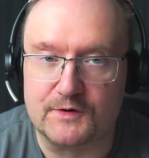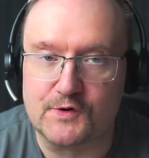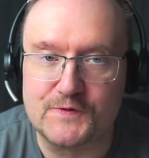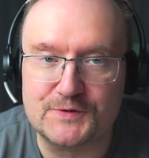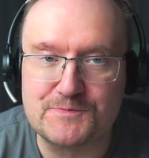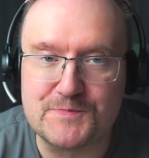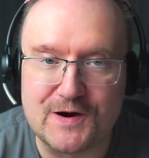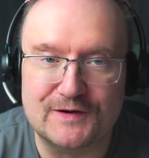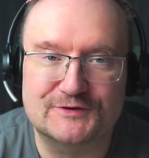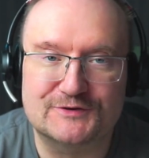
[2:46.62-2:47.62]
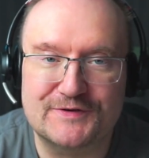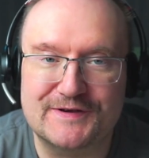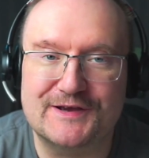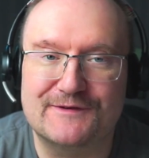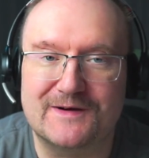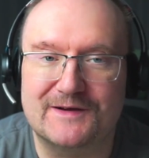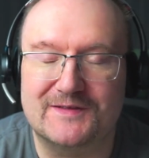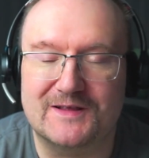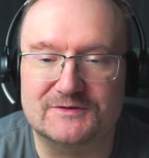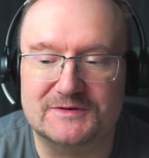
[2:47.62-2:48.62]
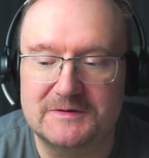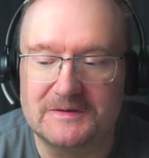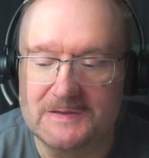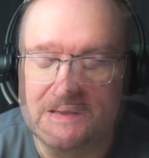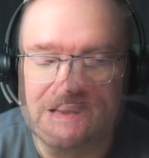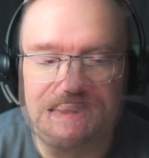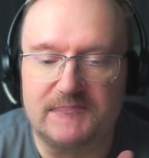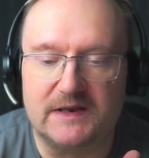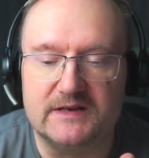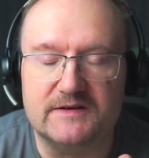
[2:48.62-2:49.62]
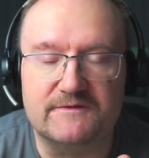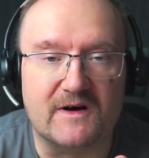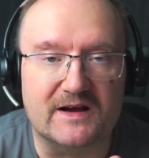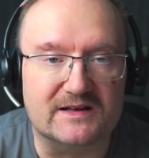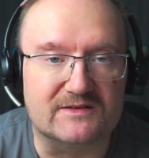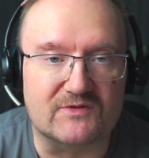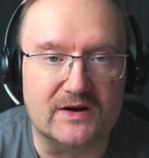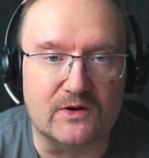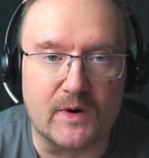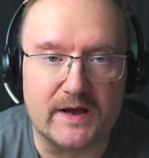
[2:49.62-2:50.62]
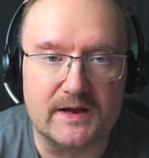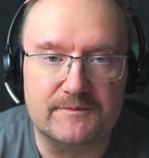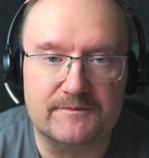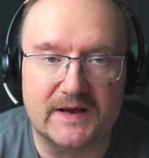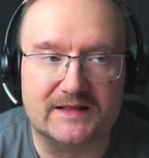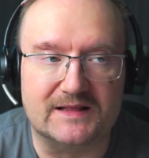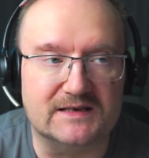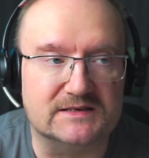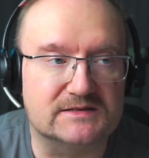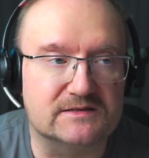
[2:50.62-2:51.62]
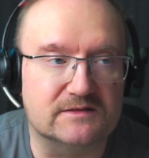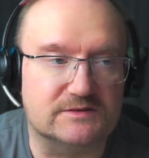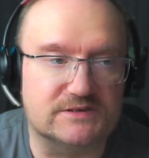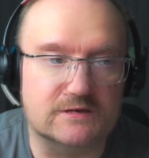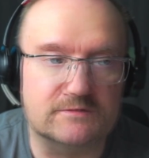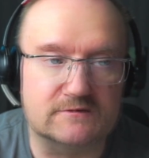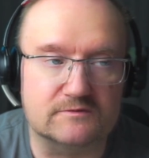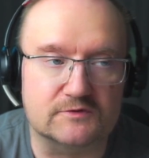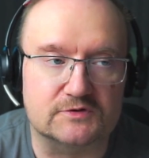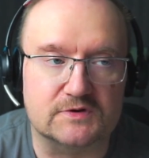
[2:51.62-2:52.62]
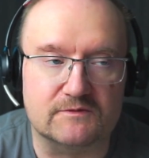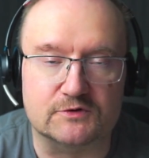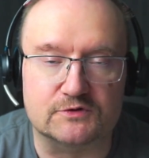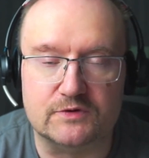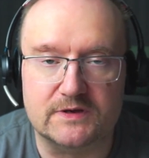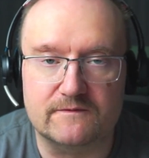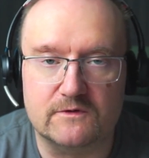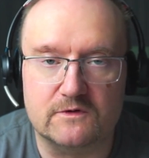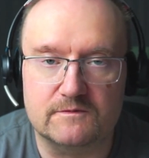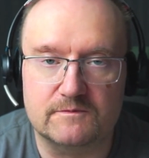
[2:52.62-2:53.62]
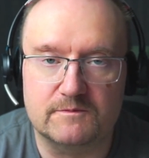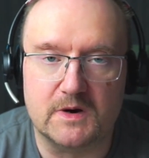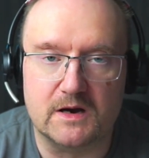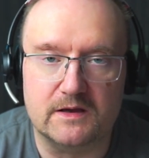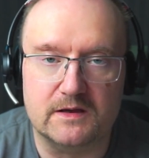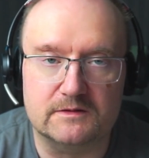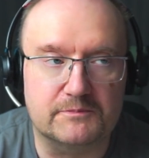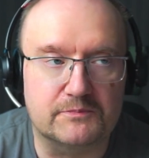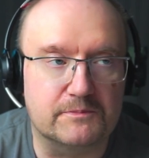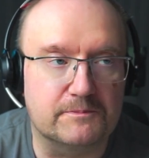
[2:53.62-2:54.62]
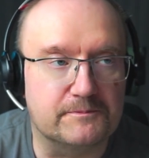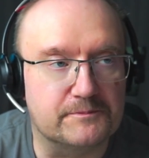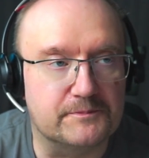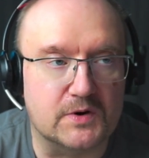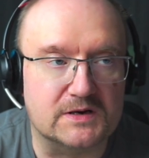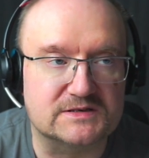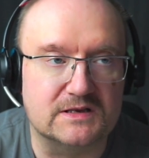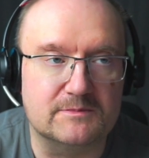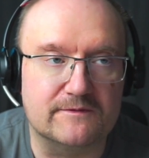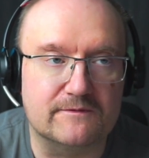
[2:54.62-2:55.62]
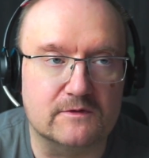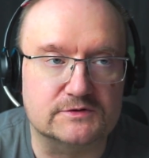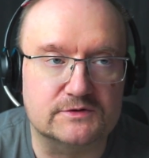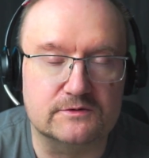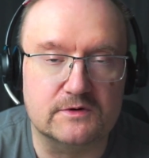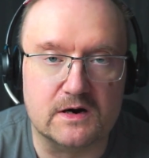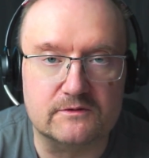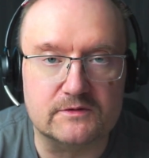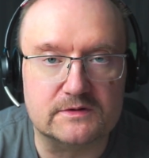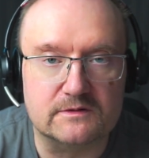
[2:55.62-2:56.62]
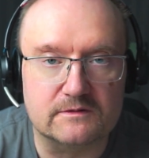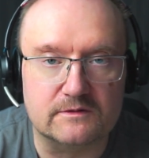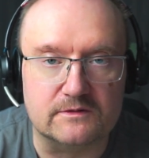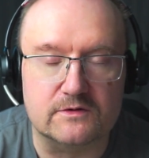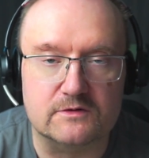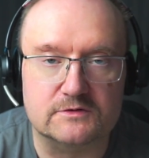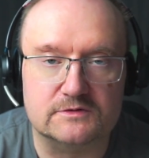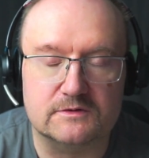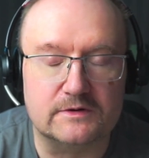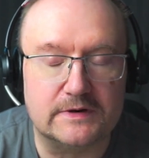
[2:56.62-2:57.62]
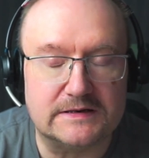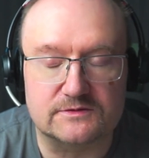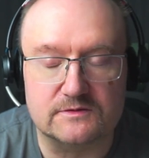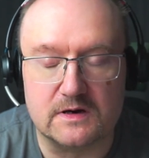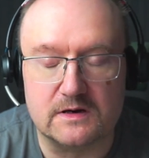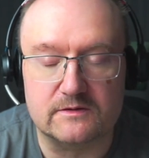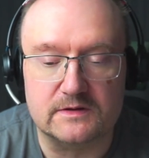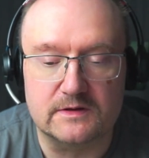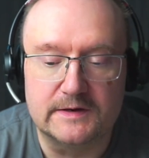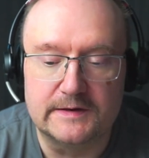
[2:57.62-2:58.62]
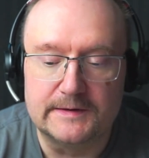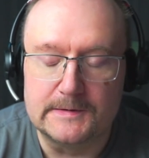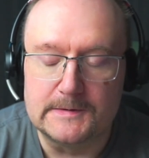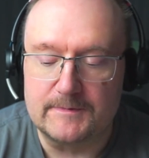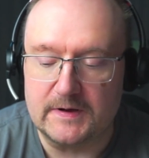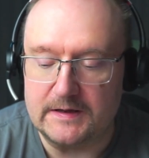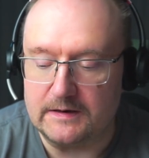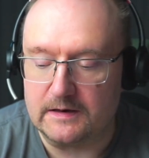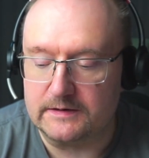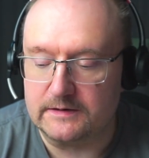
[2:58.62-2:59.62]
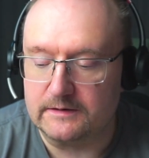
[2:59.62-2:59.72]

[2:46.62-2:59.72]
going to buy Sony a5000. I didn't find it right away, at least cheap what I was looking for. My price limit was 200 euros, or less 200, and I didn't